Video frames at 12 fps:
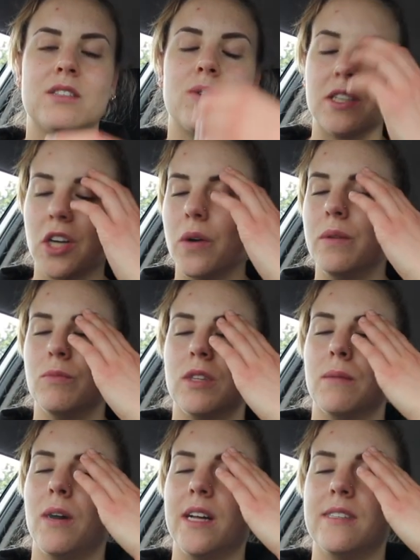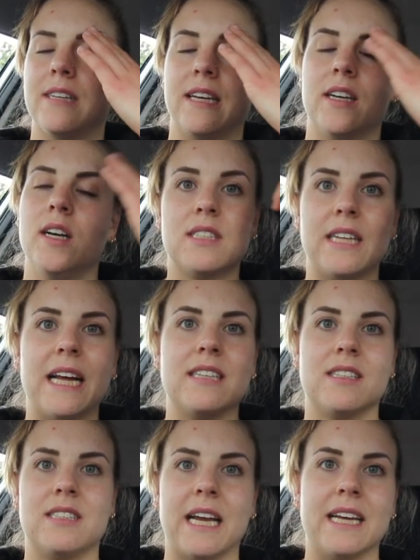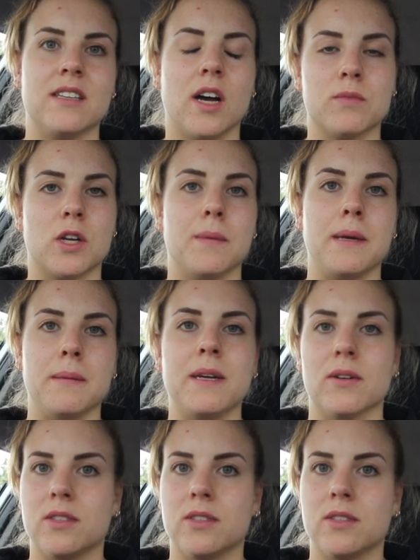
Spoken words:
So I go in with the mindset that today's the day that I'm going to PB,